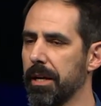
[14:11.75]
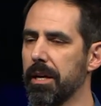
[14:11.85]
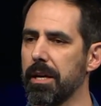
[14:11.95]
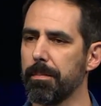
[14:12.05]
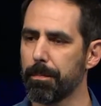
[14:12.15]

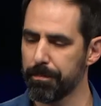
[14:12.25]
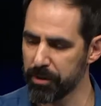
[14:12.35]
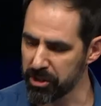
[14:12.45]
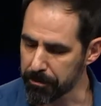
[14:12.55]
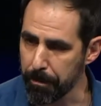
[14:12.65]
He
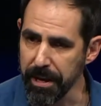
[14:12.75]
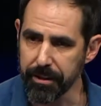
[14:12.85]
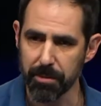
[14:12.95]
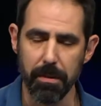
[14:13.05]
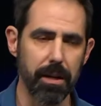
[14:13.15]

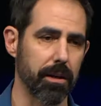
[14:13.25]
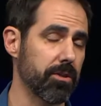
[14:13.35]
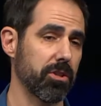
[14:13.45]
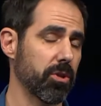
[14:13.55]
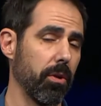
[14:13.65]
speaks meaning because
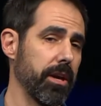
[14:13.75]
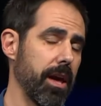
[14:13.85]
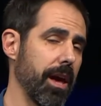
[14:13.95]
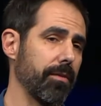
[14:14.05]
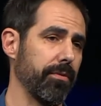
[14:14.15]
there's only a
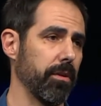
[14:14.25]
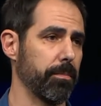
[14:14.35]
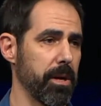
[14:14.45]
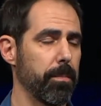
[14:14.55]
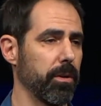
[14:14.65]
handful of
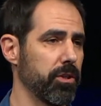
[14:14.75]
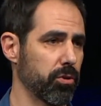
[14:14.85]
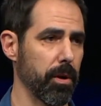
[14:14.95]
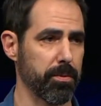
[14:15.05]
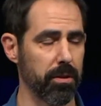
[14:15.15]
people in
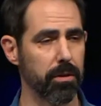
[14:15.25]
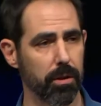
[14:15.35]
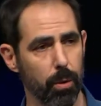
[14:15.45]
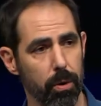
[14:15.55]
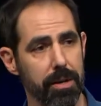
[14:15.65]
Scripture that the
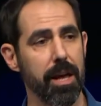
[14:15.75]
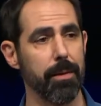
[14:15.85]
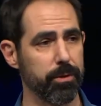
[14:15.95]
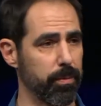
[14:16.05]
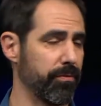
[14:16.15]
Lord
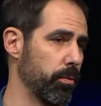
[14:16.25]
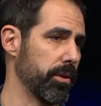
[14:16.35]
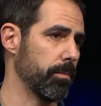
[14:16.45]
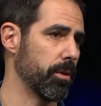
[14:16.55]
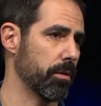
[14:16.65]
names before
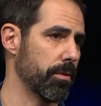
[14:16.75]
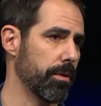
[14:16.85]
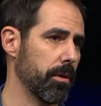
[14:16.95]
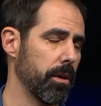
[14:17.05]
their birth.